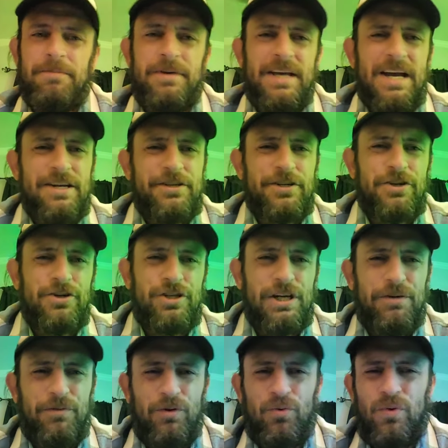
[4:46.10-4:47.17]
be asking
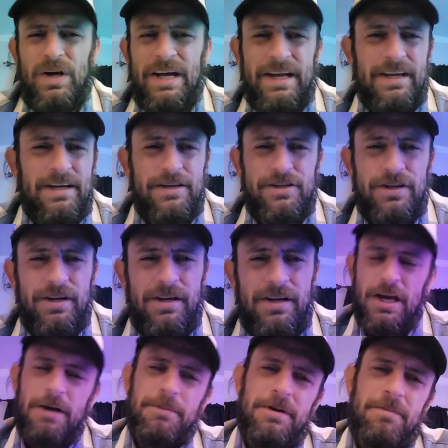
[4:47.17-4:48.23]
yourself, well, why is he
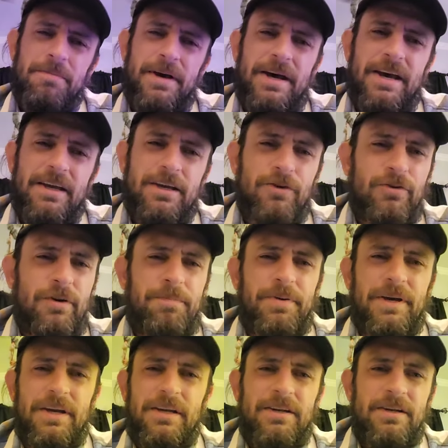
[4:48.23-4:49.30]
coming back and
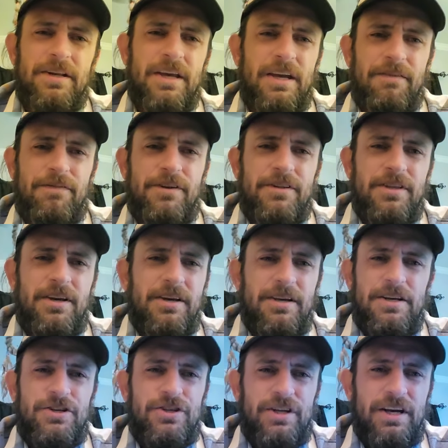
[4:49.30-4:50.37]
repeating everything
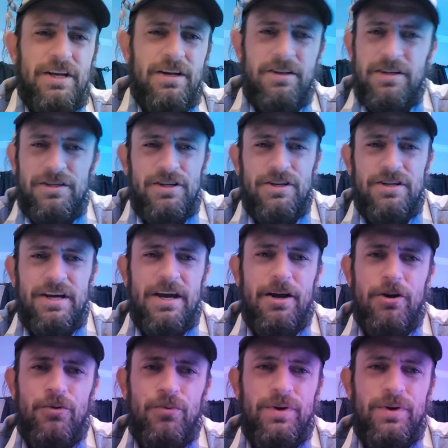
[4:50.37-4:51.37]
he said this entire